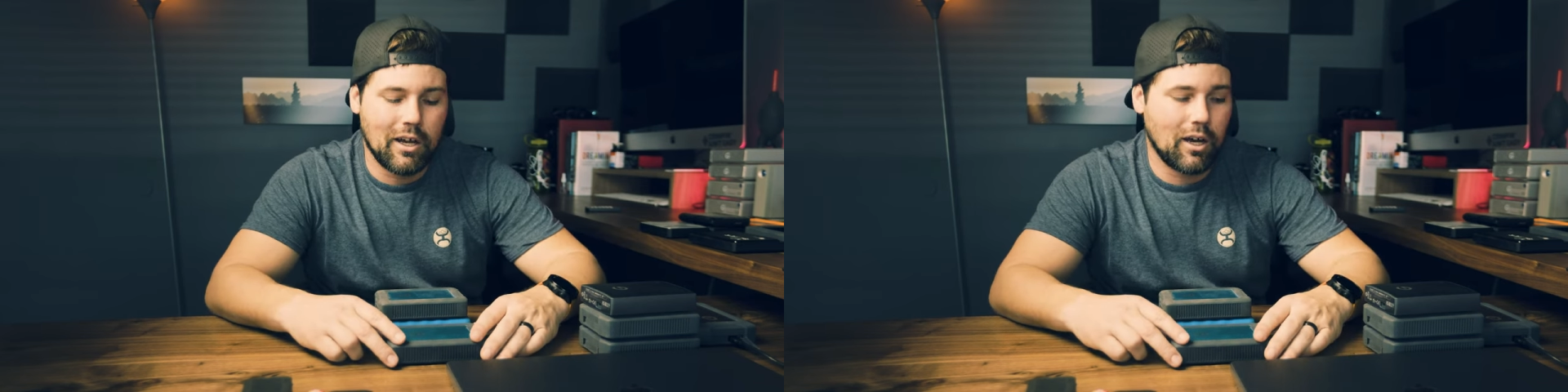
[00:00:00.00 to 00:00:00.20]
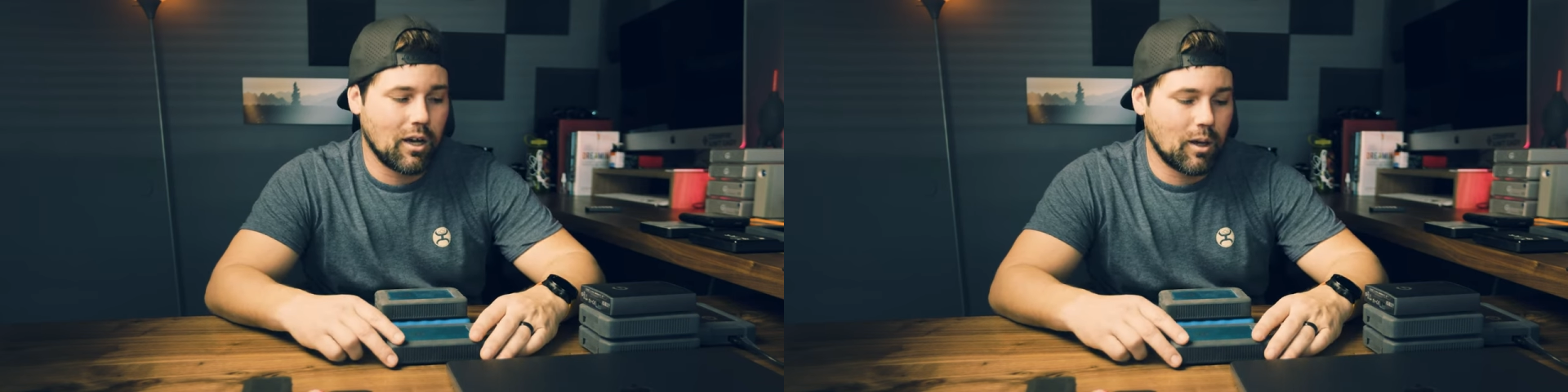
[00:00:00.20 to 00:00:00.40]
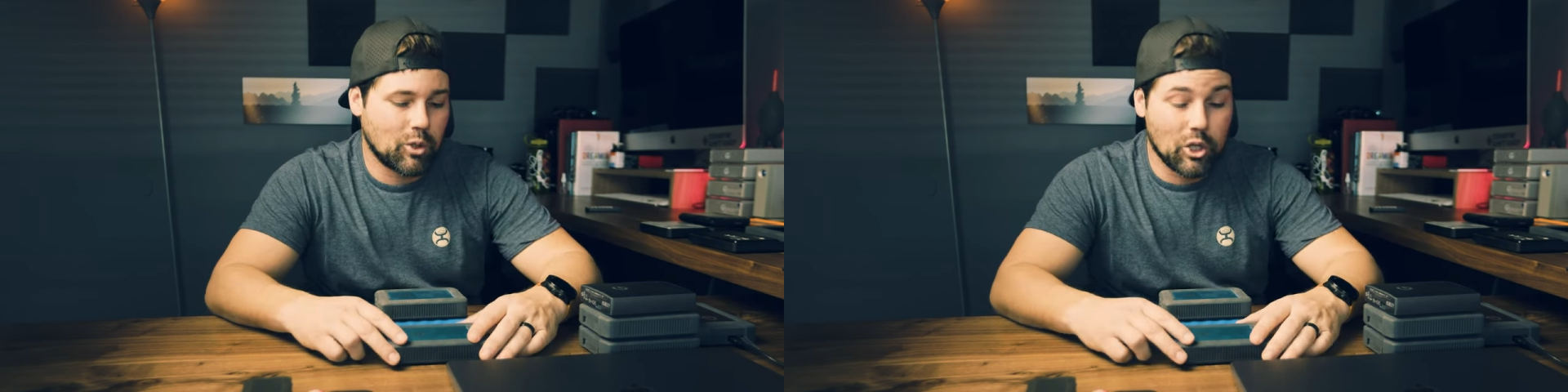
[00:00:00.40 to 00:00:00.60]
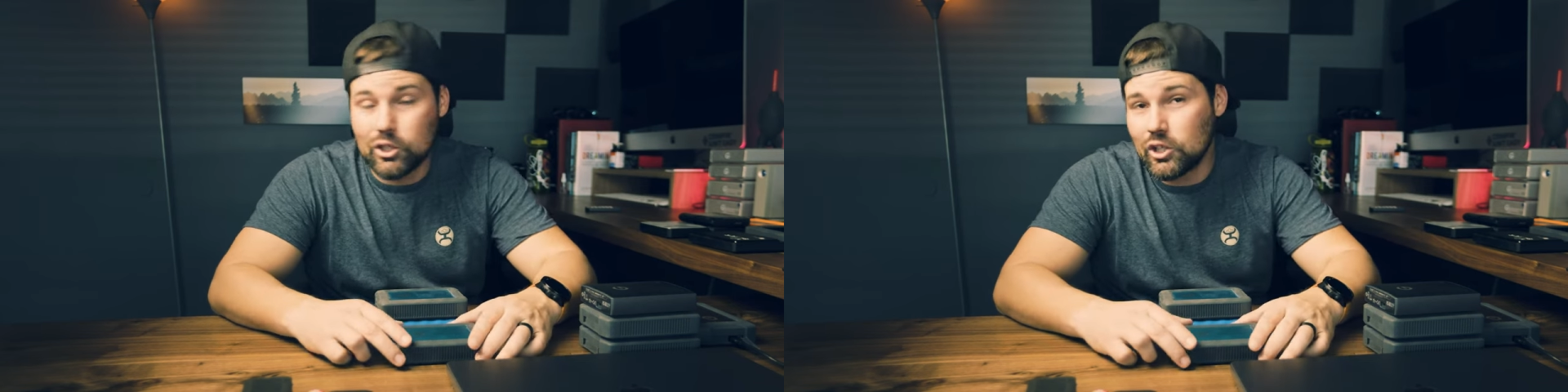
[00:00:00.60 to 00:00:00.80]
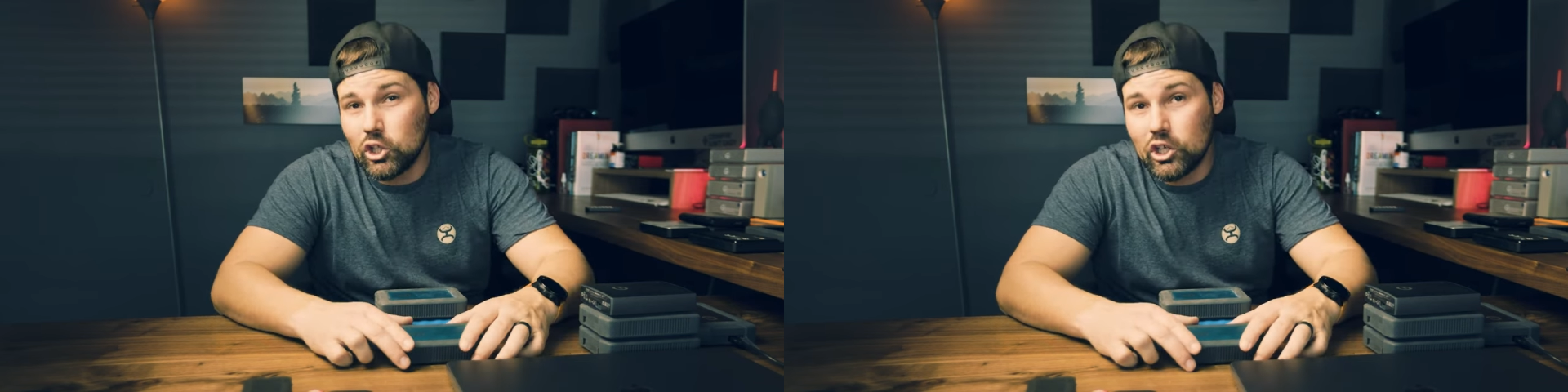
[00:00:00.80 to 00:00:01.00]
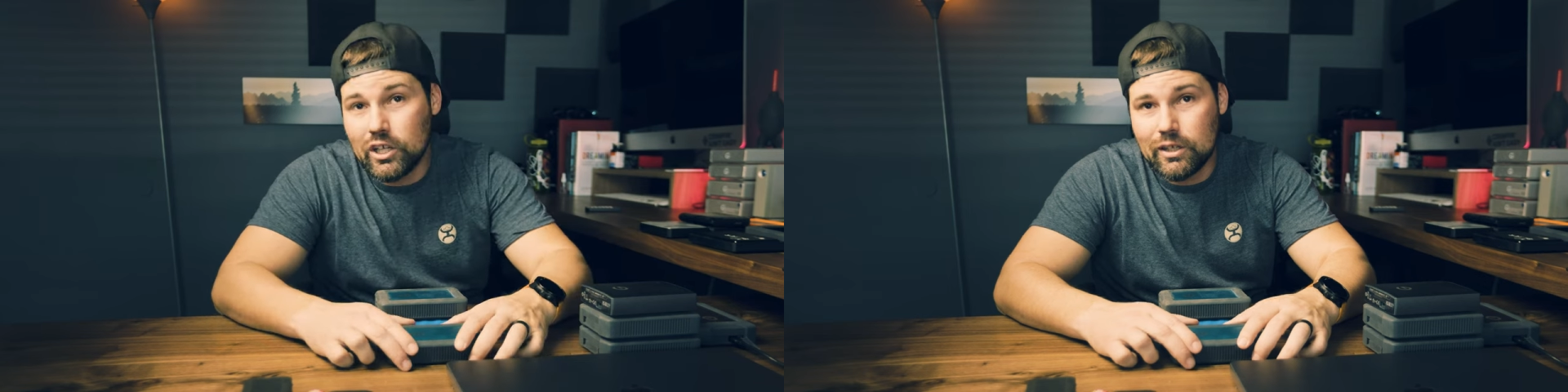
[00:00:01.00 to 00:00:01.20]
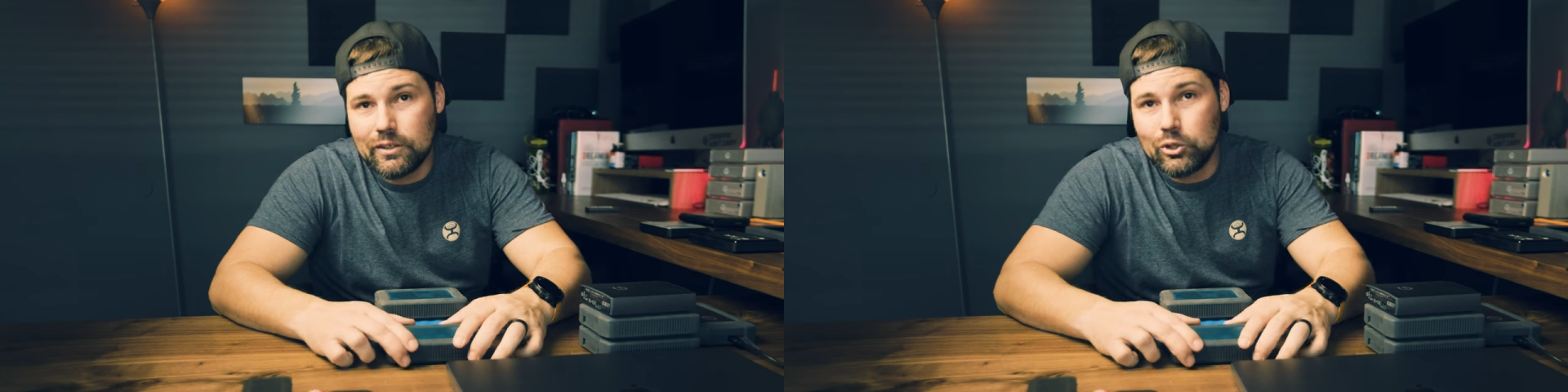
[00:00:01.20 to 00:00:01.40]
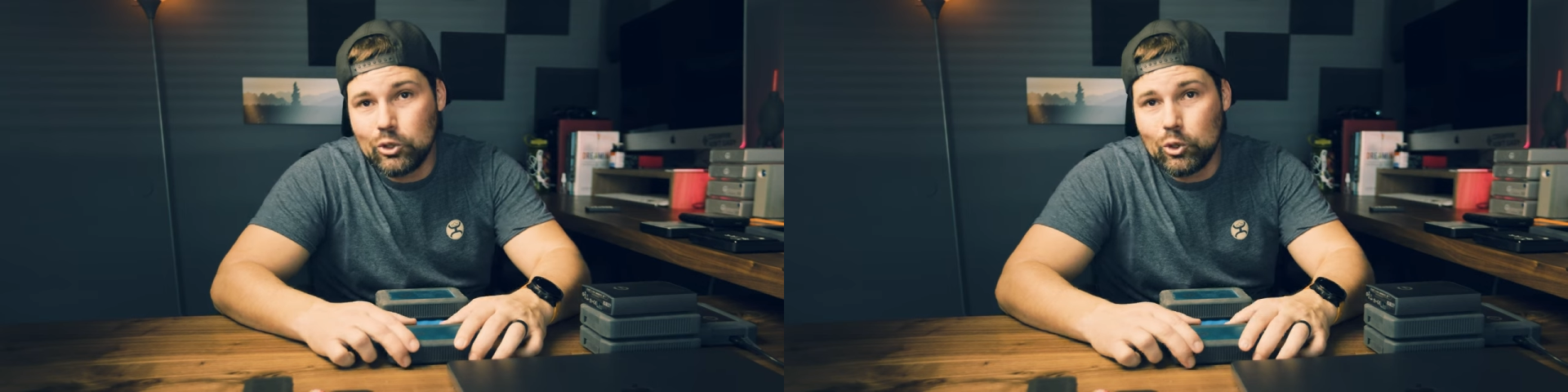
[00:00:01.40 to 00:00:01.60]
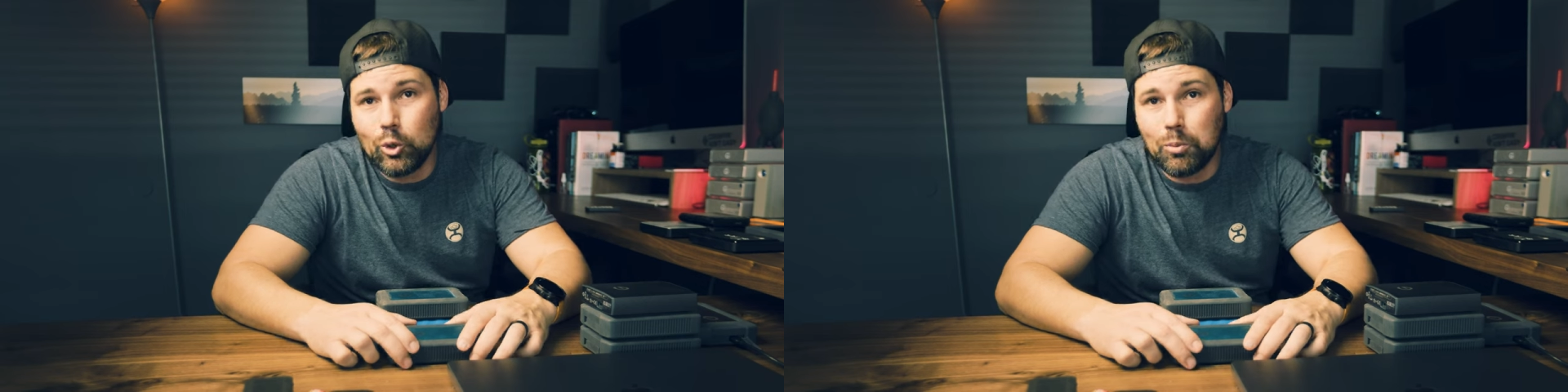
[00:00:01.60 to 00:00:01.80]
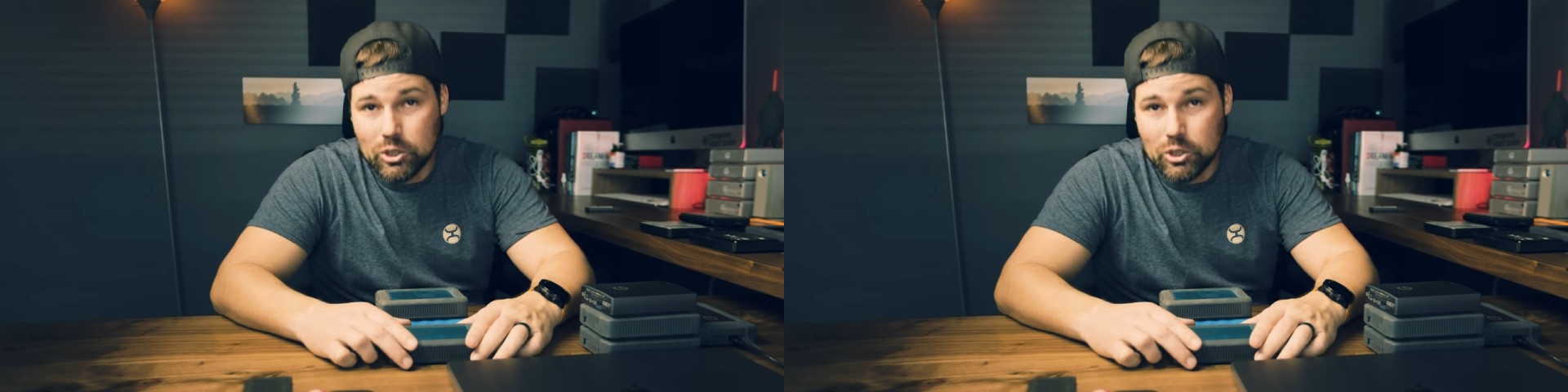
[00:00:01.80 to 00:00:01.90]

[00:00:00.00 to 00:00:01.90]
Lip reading: I'm currently looking to